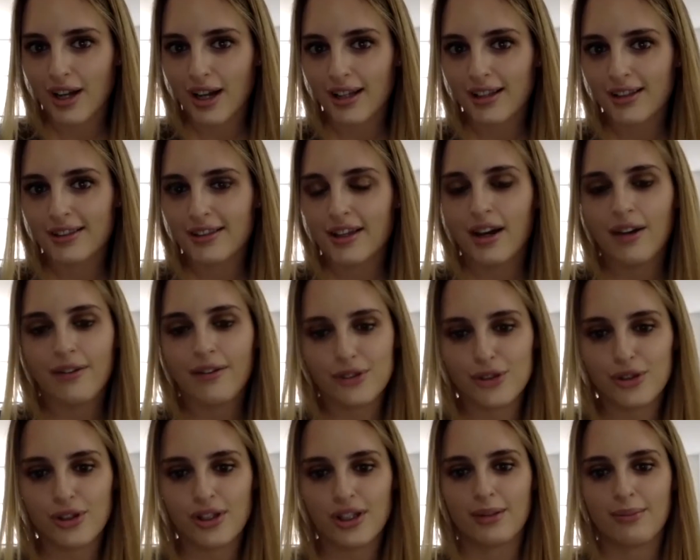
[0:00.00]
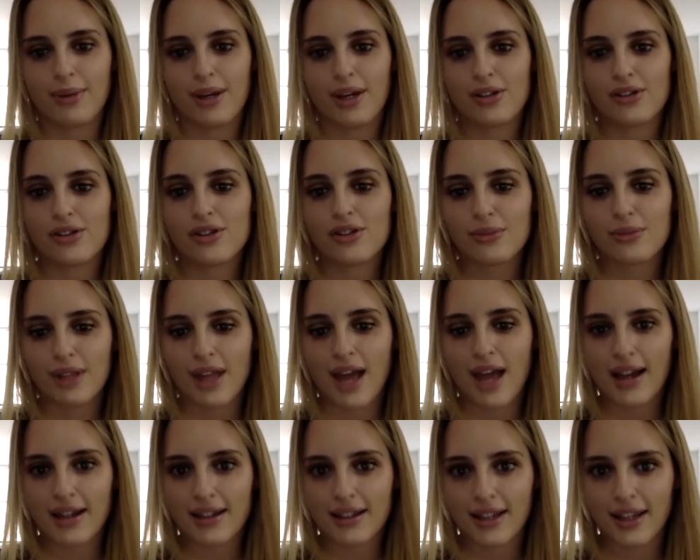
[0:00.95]
love treating patients with
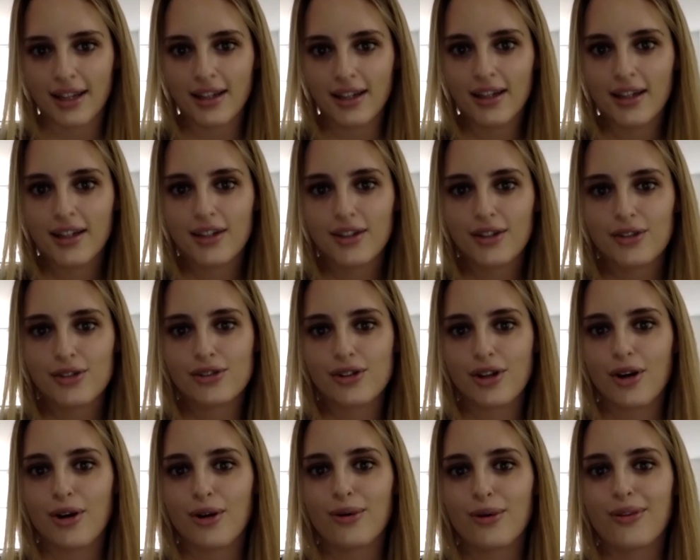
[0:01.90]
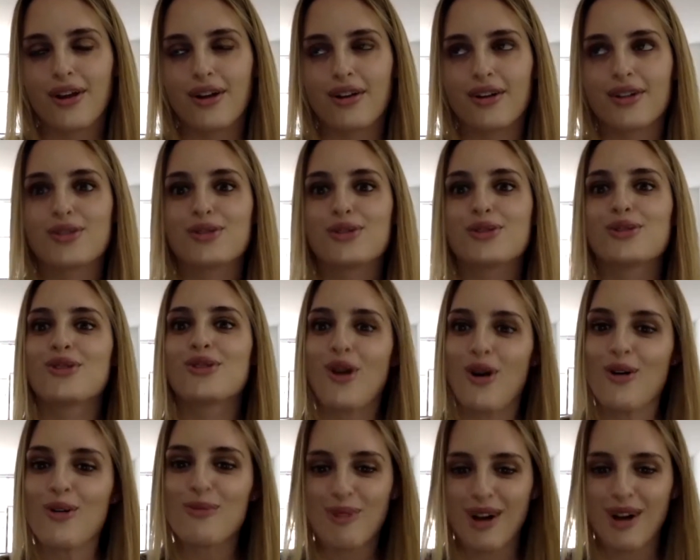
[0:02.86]
acne. So there's
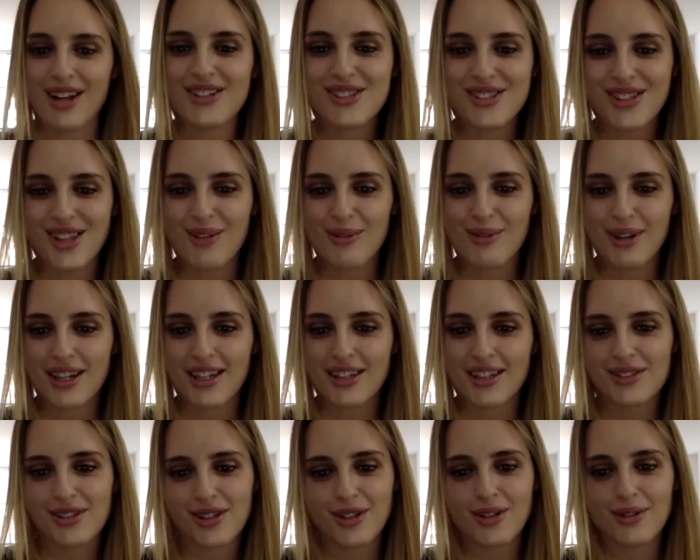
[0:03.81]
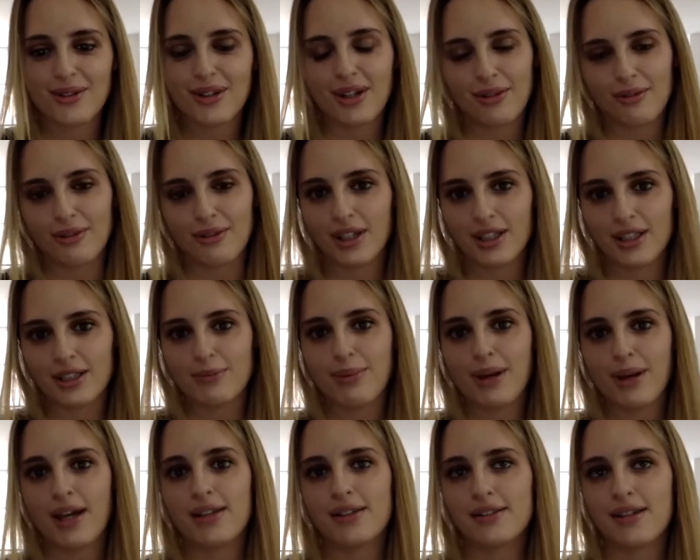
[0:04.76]
so much that we can do, and it really
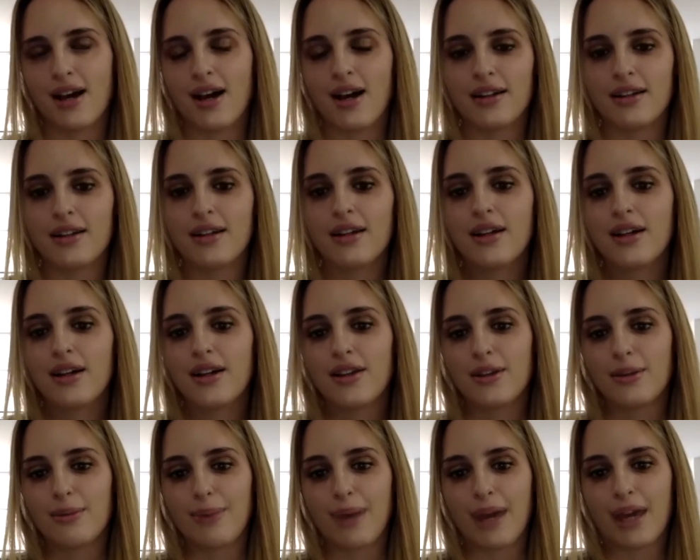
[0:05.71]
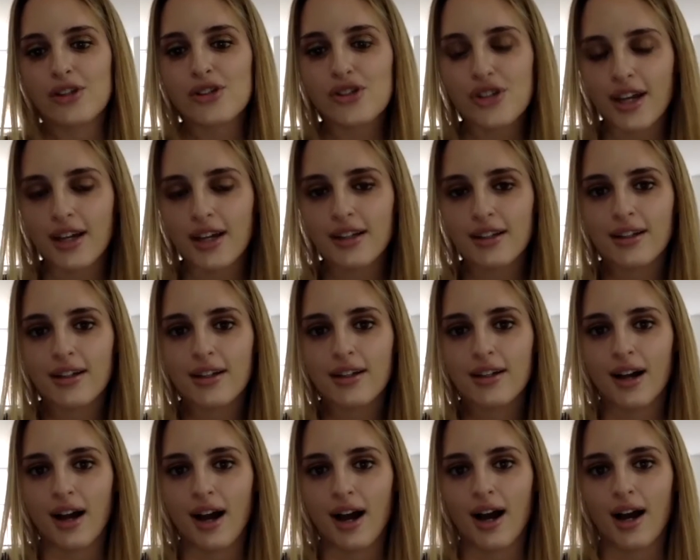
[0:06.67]
depends on the patient.
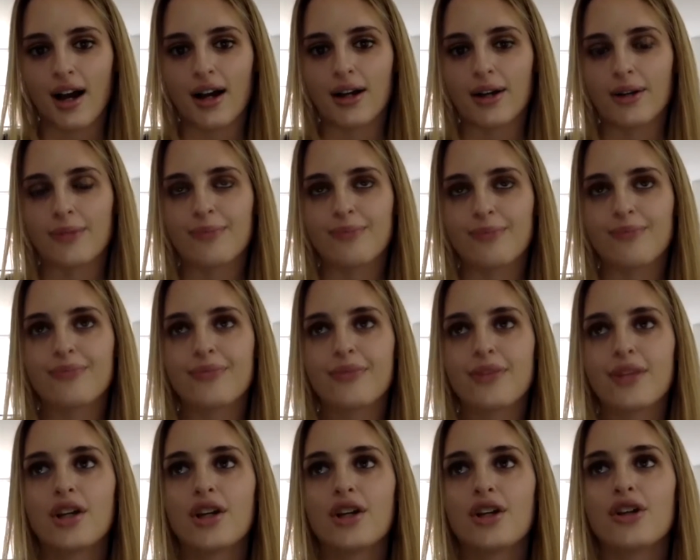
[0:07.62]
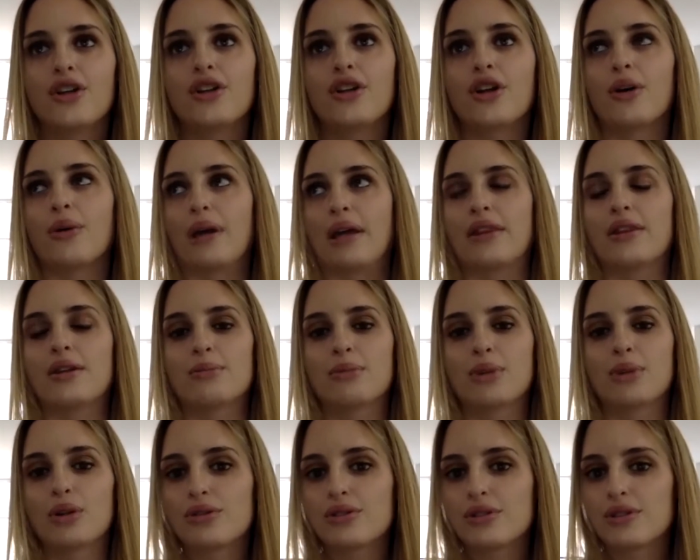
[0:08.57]
Um, you know, in the
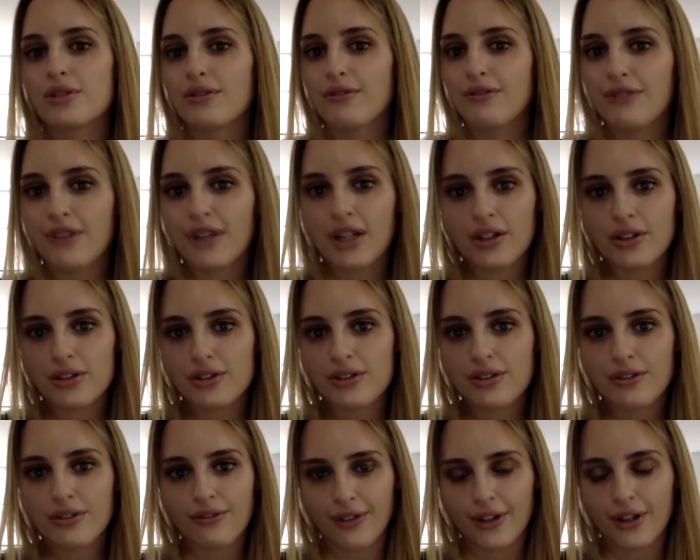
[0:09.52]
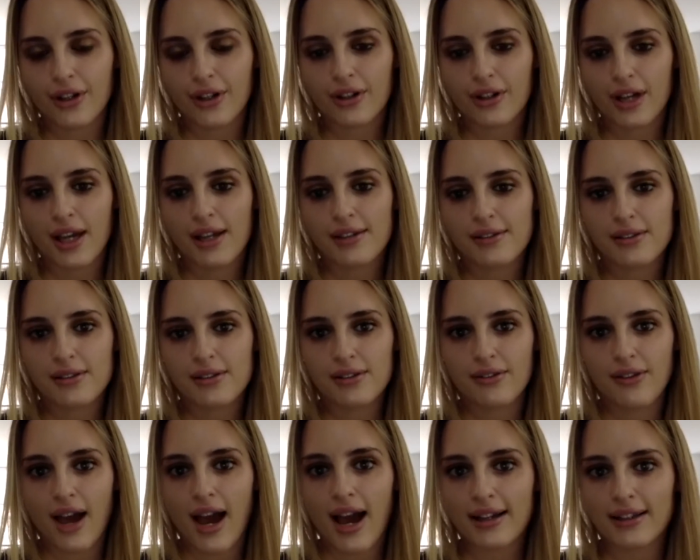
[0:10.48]
most severe, severe cases of
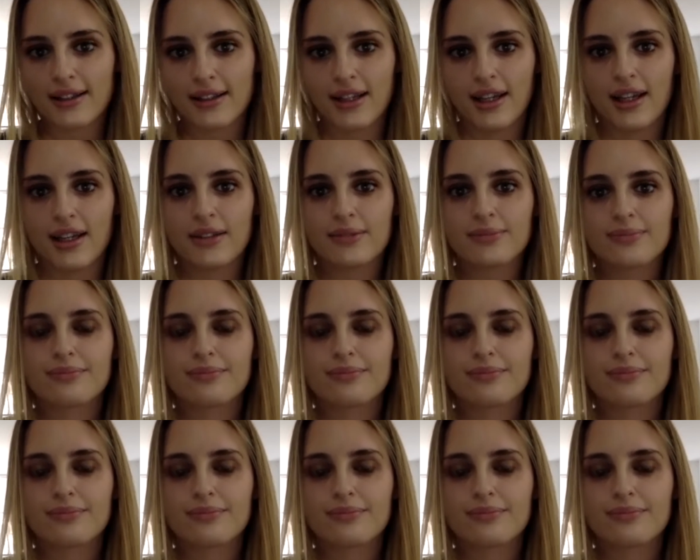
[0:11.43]
acne,